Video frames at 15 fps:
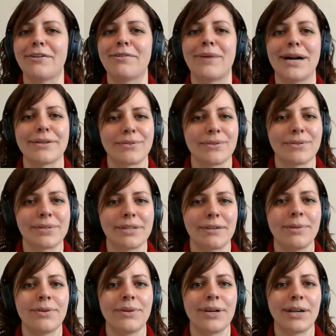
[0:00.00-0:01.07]
a grassroots
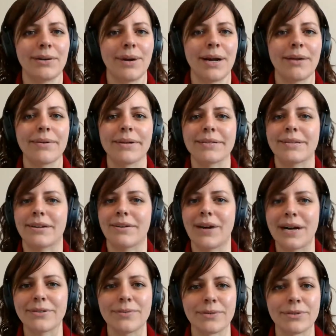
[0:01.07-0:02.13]
community around us and a
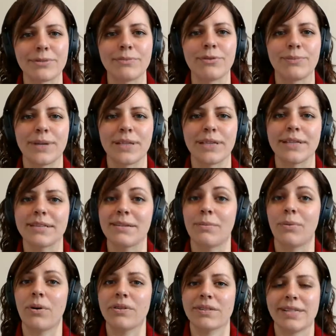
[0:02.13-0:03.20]
grassroots movement that
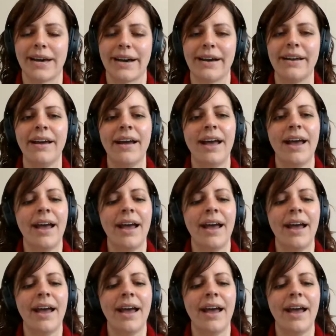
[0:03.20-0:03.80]
supports that.